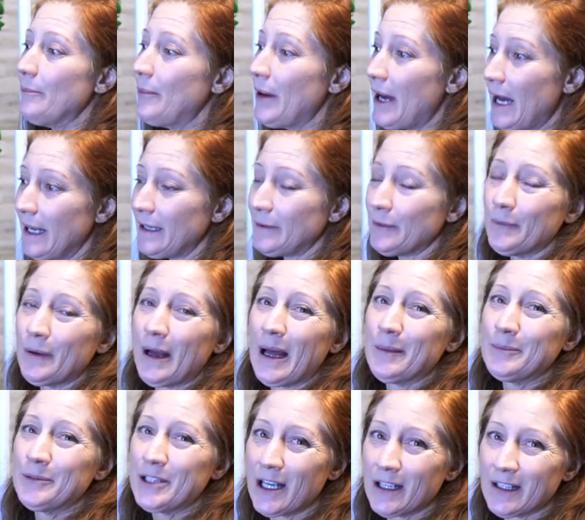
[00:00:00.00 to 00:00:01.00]
but
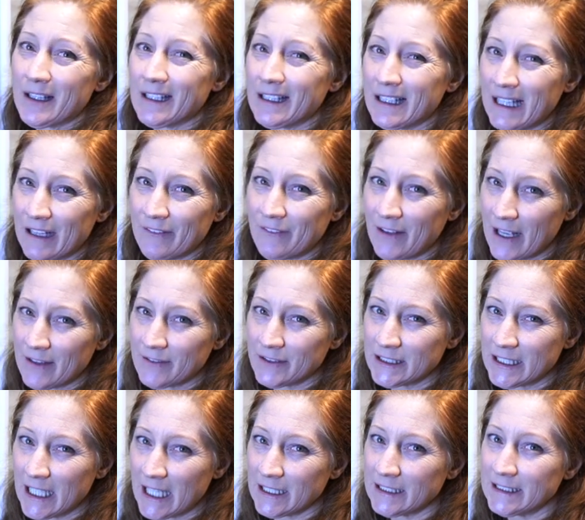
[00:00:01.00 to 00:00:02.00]
I'm talking like five
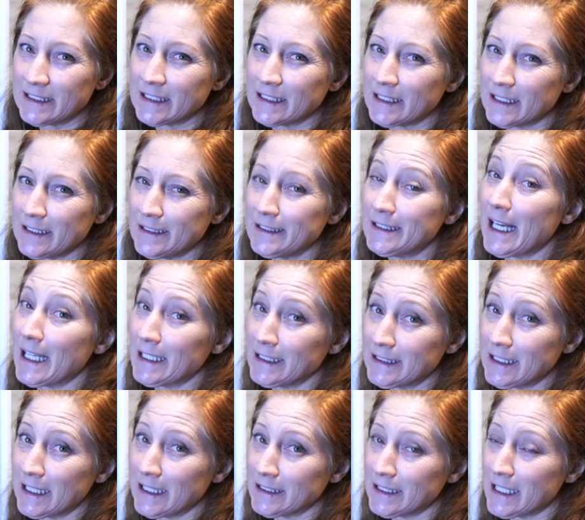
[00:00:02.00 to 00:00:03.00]
cents,
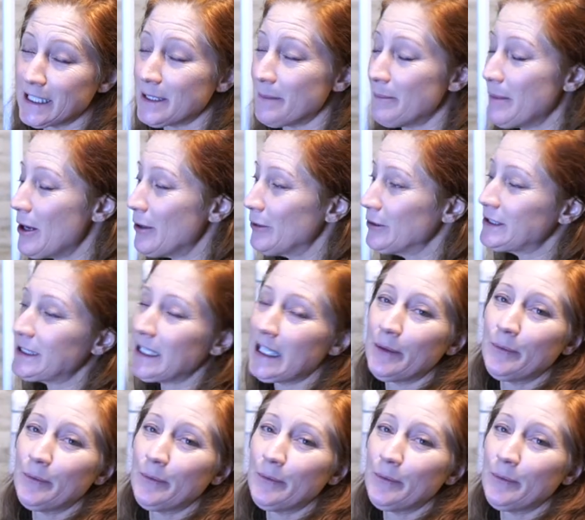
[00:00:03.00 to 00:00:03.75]
10 cents at the most.